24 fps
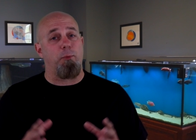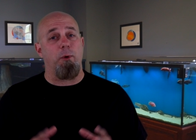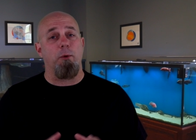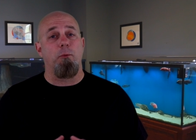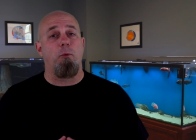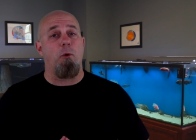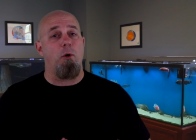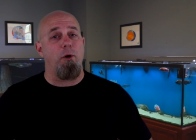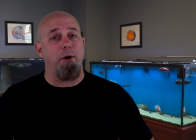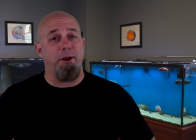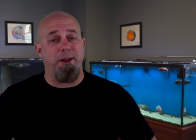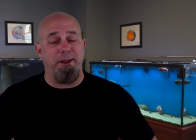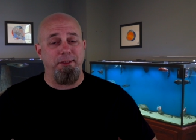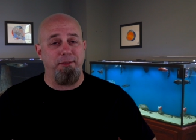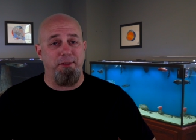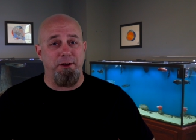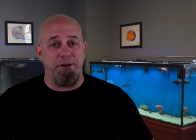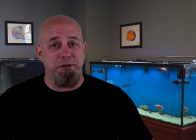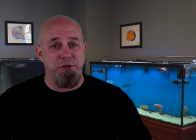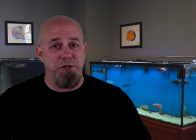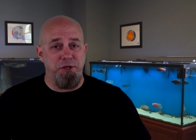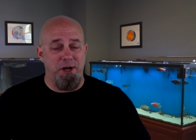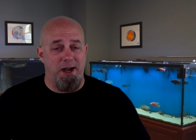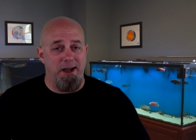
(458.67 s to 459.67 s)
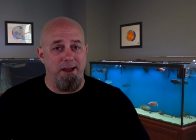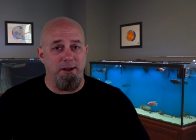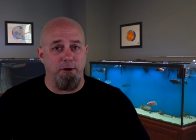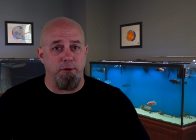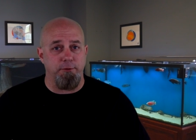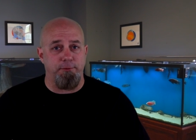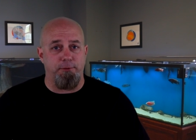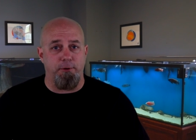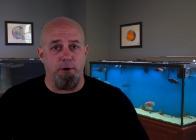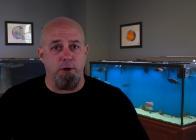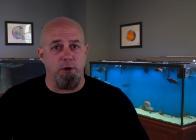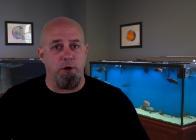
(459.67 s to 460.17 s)
rewarding their
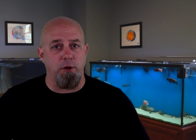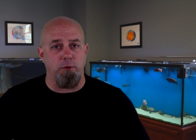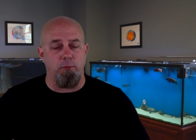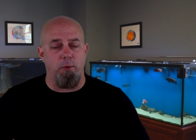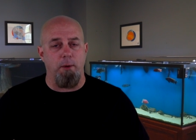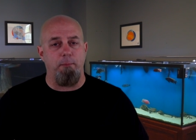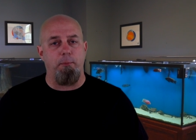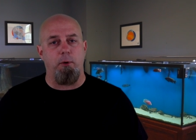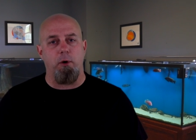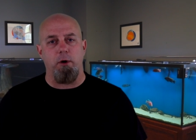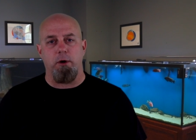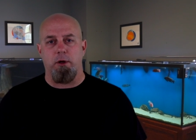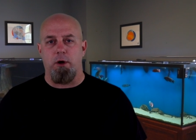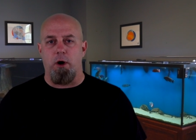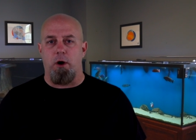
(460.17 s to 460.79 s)
child for a good report